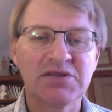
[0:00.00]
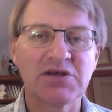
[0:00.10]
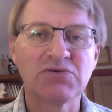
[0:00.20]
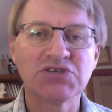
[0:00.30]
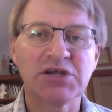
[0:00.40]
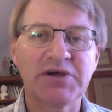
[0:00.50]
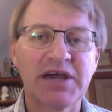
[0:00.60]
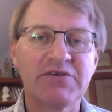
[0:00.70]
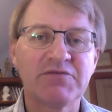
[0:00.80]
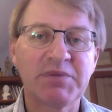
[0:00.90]
They'll also
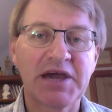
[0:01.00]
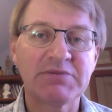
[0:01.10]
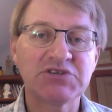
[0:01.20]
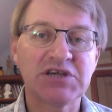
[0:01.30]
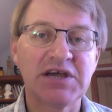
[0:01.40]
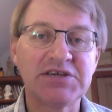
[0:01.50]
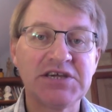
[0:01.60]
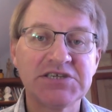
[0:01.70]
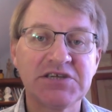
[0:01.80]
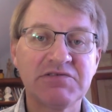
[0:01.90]
have perhaps a
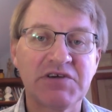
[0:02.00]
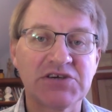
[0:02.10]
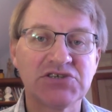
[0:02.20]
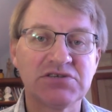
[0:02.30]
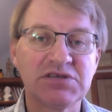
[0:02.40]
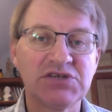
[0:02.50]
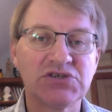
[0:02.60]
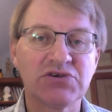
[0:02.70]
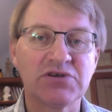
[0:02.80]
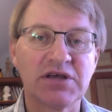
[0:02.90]
yeast infection
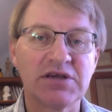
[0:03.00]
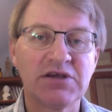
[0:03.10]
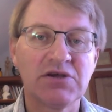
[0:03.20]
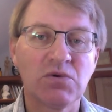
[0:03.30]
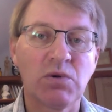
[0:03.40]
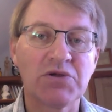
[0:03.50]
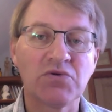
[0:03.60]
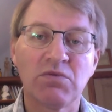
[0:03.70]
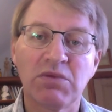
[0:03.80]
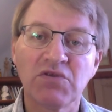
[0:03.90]
internally, one
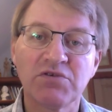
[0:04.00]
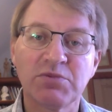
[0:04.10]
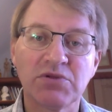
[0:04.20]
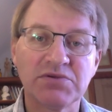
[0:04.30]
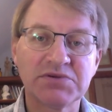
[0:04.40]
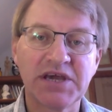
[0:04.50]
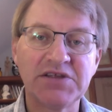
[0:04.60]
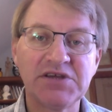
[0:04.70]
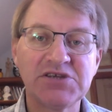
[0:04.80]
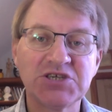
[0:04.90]
or multiple
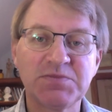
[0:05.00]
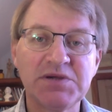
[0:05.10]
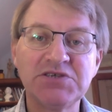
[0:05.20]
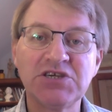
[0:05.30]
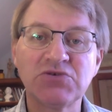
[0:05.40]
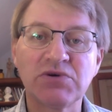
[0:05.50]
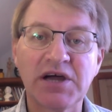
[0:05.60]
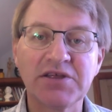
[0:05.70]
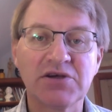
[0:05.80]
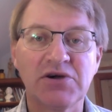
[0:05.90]
Candida species or
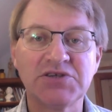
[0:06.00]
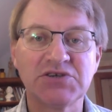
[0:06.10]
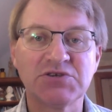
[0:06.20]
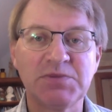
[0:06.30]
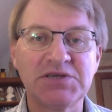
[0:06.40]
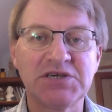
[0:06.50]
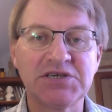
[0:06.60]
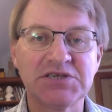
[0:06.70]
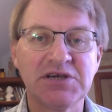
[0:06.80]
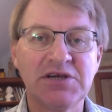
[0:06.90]
other kinds of
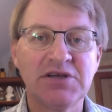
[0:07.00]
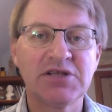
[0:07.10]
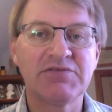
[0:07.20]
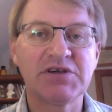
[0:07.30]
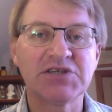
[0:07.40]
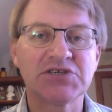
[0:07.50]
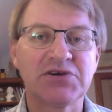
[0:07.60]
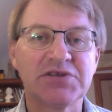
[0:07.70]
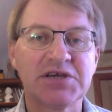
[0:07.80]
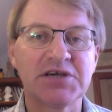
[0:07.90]
species living
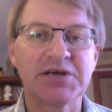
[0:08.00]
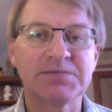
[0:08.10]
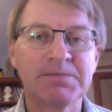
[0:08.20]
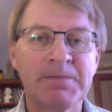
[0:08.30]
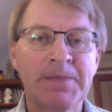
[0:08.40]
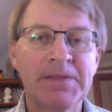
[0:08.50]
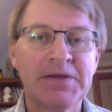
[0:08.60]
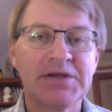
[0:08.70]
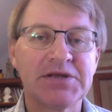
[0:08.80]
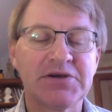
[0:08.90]
inside their gut.
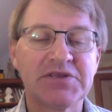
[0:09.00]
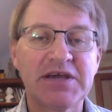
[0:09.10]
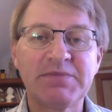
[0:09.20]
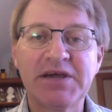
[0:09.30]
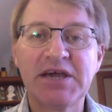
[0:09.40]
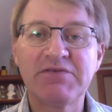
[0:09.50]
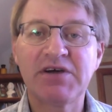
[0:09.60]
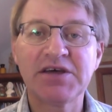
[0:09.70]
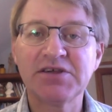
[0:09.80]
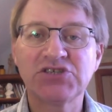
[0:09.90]
You know, they may have
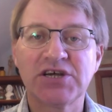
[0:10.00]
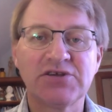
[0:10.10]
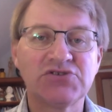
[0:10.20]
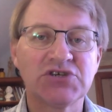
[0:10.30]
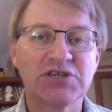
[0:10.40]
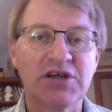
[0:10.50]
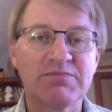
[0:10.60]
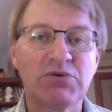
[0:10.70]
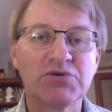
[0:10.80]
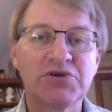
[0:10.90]
other challenges like
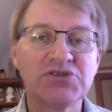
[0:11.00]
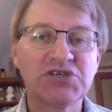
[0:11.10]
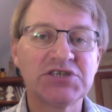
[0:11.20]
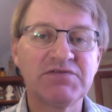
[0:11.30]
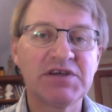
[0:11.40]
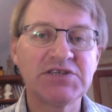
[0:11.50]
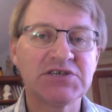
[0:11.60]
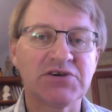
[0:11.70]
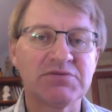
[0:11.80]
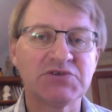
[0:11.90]
poor digestive
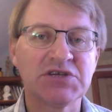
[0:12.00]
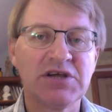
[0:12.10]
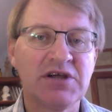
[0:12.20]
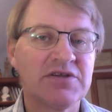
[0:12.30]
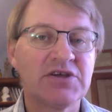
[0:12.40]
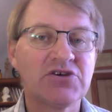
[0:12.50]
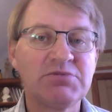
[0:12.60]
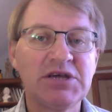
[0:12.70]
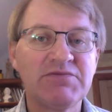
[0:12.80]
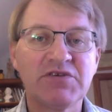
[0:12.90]
enzymes. There could
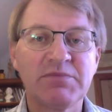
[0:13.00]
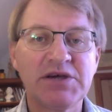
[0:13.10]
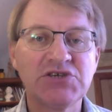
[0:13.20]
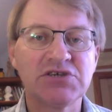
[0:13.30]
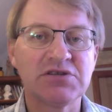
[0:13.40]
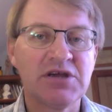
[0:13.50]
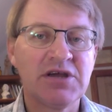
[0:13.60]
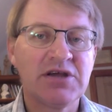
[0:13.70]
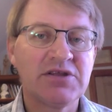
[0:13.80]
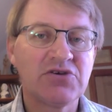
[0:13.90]
be inflammation.
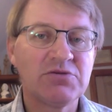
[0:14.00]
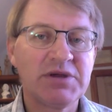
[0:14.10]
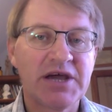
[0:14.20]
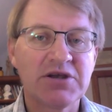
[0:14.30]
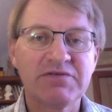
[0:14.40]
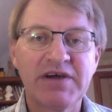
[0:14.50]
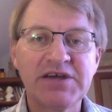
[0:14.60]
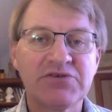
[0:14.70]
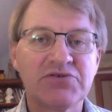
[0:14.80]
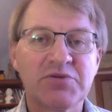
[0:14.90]
There could be
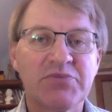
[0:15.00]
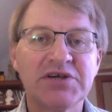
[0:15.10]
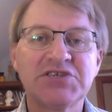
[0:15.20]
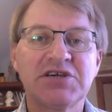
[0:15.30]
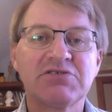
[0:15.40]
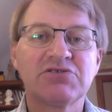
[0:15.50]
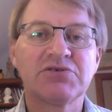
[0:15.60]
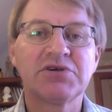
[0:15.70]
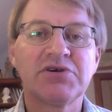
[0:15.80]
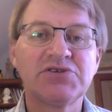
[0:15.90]
elevated or depressed
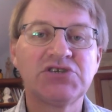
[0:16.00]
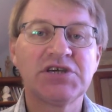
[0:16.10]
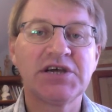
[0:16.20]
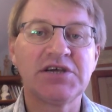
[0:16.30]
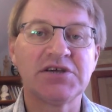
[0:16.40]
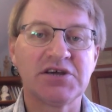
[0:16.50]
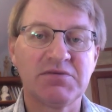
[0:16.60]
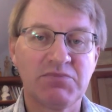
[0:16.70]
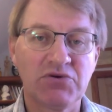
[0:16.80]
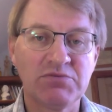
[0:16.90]
secretory IgA, you know,
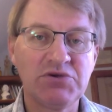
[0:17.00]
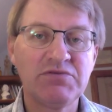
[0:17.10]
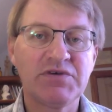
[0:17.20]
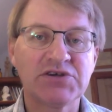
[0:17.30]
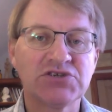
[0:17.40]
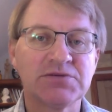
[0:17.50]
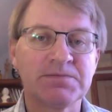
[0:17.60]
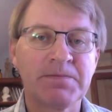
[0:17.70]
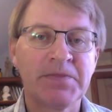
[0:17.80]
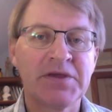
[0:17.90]
poor immune function.
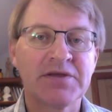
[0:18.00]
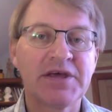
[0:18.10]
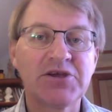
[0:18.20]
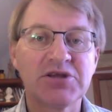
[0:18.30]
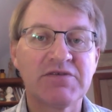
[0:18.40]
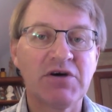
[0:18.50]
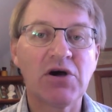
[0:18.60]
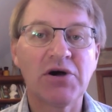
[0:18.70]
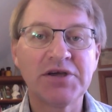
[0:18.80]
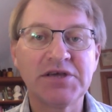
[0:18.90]
They could have a
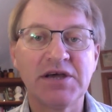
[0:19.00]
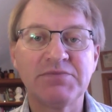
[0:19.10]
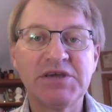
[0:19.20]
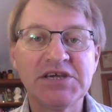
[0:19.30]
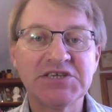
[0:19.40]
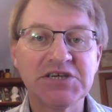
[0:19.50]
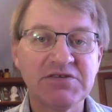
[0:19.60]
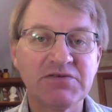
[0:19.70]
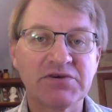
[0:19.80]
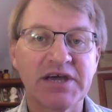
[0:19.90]
high
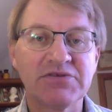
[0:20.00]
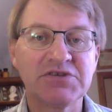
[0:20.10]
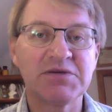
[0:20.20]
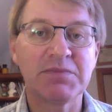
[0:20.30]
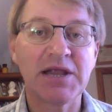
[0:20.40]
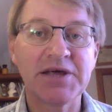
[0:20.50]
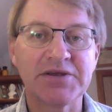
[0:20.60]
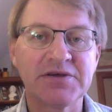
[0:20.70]
eosinophil count in the blood.